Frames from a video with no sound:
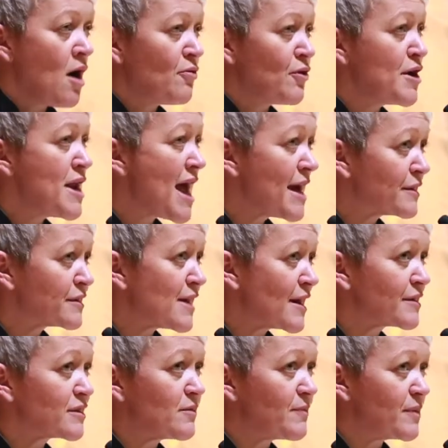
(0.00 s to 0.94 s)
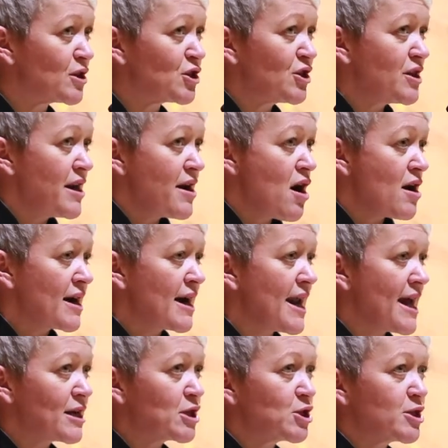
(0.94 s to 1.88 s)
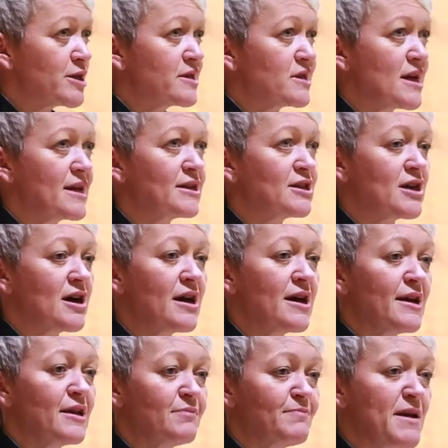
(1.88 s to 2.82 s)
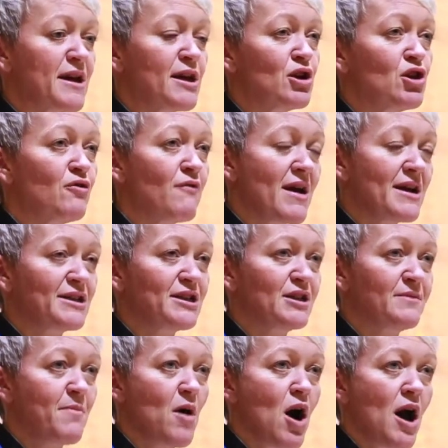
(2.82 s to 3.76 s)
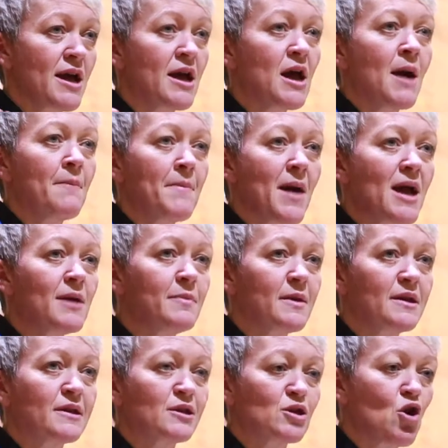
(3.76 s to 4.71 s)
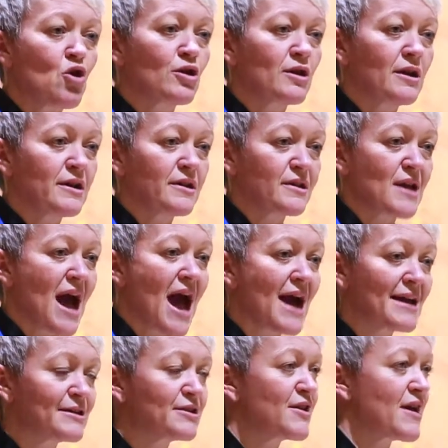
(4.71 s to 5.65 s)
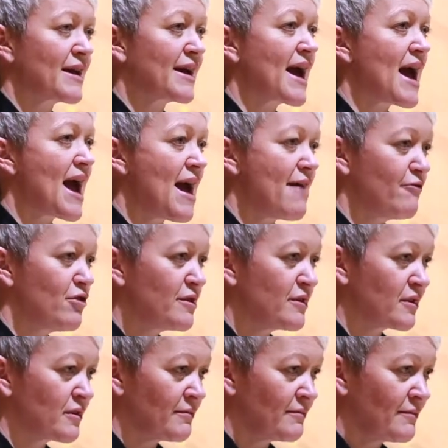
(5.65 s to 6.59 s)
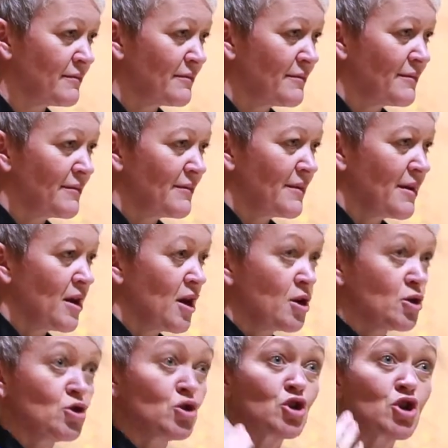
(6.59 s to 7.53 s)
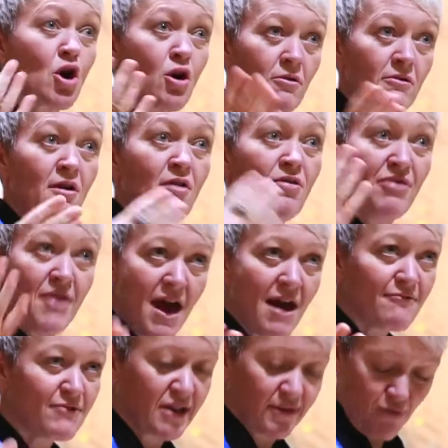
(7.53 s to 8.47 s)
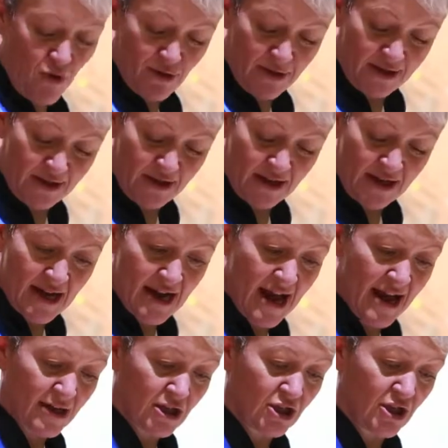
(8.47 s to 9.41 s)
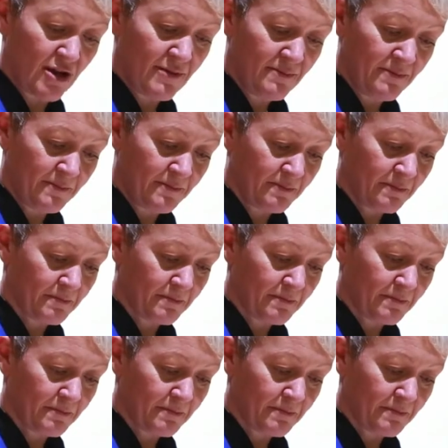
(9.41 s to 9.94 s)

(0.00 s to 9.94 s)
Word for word: The next exhibition in our collection centre is being curated by babies, toddlers and their carers to show their response to the collection.